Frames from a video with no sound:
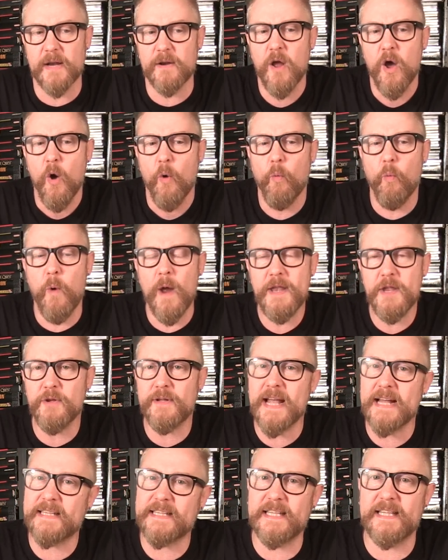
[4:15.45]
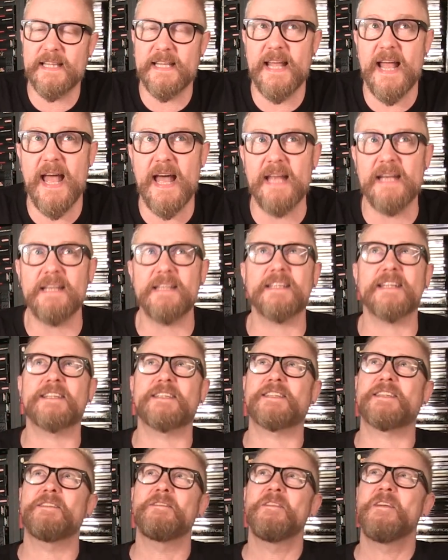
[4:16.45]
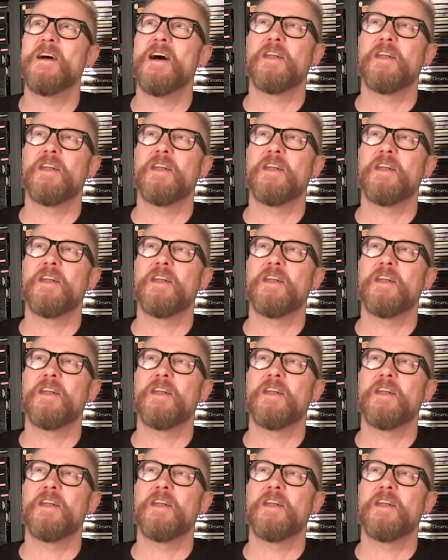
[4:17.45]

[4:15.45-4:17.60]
And when you get to the end, it's